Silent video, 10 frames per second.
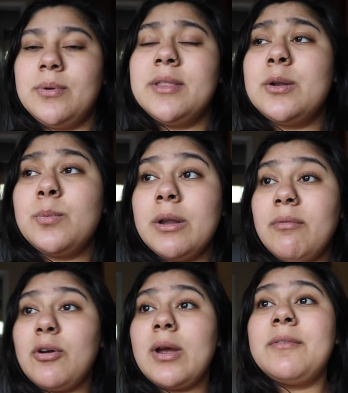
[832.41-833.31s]
And then
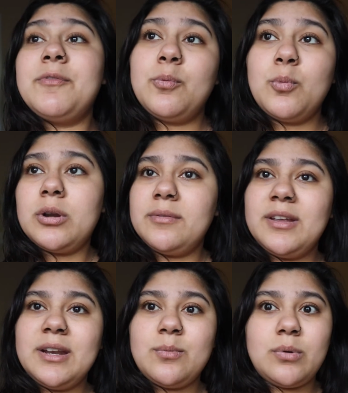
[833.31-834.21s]
whenever I feel
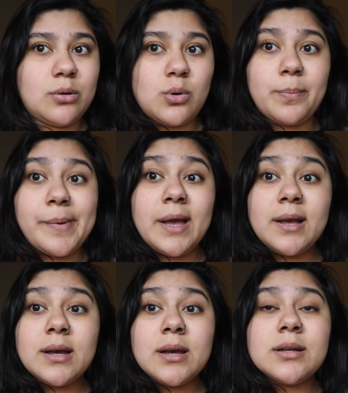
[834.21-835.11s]
motivated and want to go
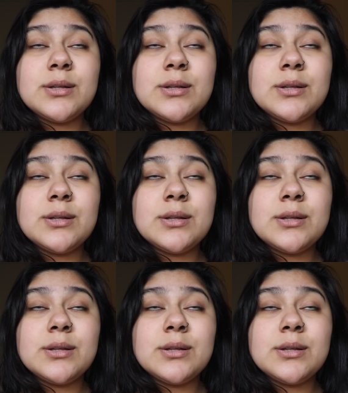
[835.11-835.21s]
back